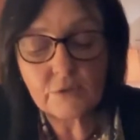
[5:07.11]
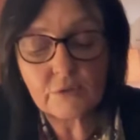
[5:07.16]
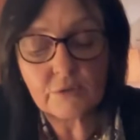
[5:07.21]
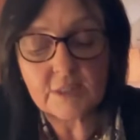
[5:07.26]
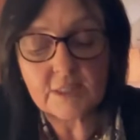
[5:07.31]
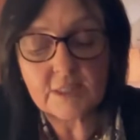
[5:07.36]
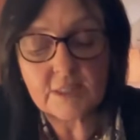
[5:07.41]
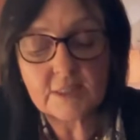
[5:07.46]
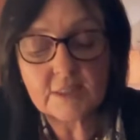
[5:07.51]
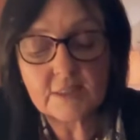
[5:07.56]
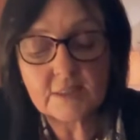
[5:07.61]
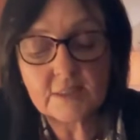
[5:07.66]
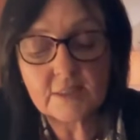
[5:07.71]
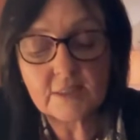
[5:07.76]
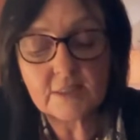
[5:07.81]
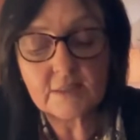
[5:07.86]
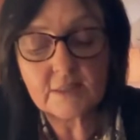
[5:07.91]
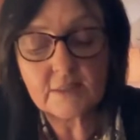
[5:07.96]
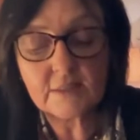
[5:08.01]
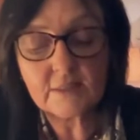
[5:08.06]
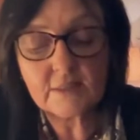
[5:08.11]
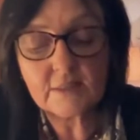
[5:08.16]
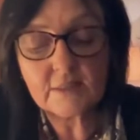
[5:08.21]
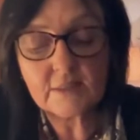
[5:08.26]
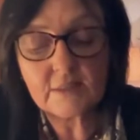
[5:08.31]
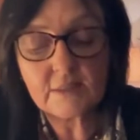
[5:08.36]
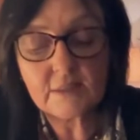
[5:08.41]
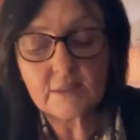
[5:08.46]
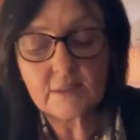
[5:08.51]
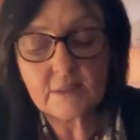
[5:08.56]
crease.
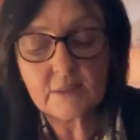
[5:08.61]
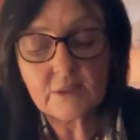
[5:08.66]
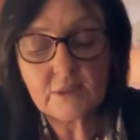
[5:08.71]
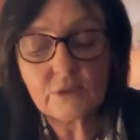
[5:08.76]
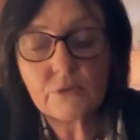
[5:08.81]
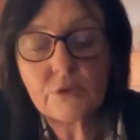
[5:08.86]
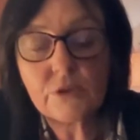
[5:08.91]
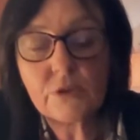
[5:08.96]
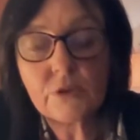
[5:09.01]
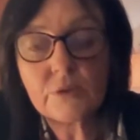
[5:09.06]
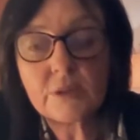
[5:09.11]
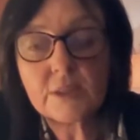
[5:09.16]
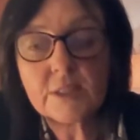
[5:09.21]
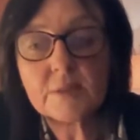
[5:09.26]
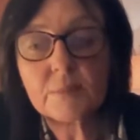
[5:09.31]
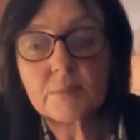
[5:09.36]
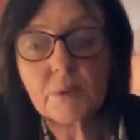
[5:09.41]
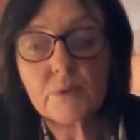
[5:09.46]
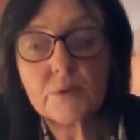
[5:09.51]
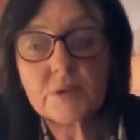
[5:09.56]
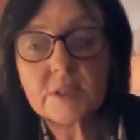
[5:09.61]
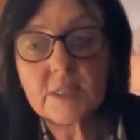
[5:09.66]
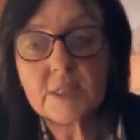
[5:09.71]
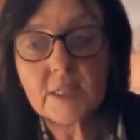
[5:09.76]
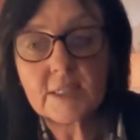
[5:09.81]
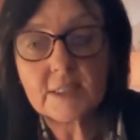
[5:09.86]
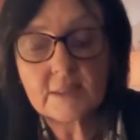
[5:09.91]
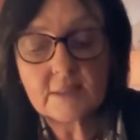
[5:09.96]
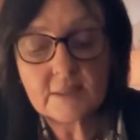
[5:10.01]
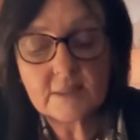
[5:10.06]
You do this most
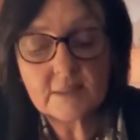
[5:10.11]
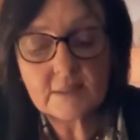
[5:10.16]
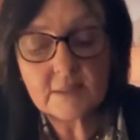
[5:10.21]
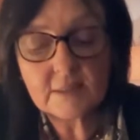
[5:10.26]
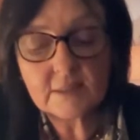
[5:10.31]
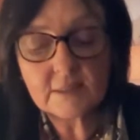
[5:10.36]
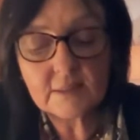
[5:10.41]
nights.